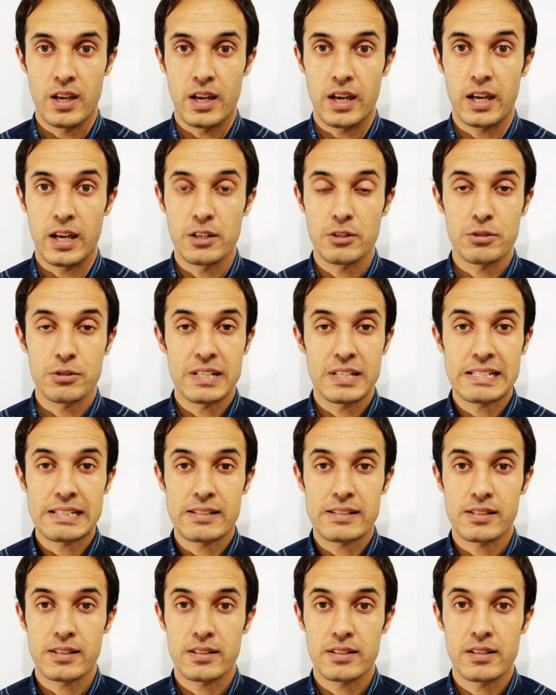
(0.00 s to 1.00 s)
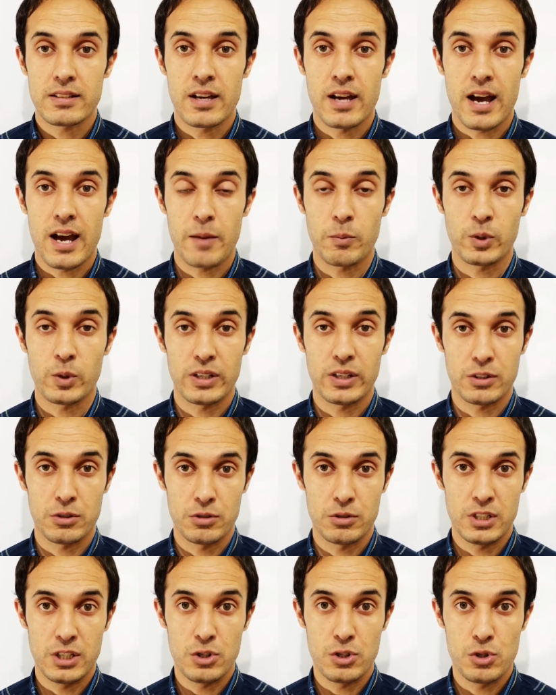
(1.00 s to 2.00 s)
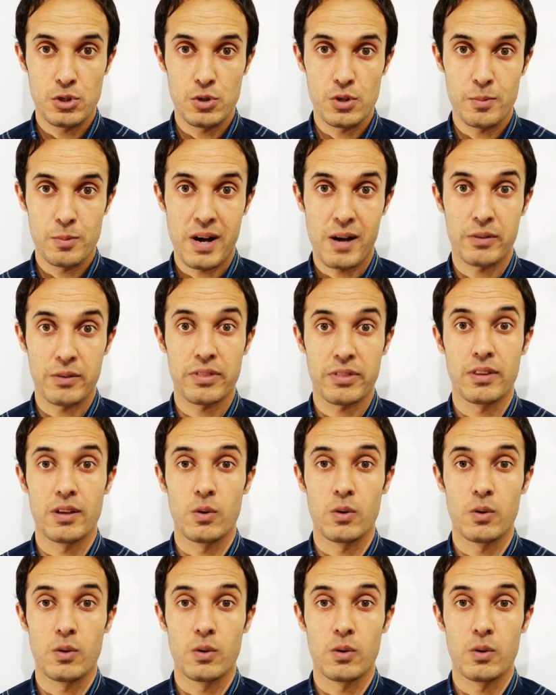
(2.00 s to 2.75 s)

In today's lesson, I'm going to teach you about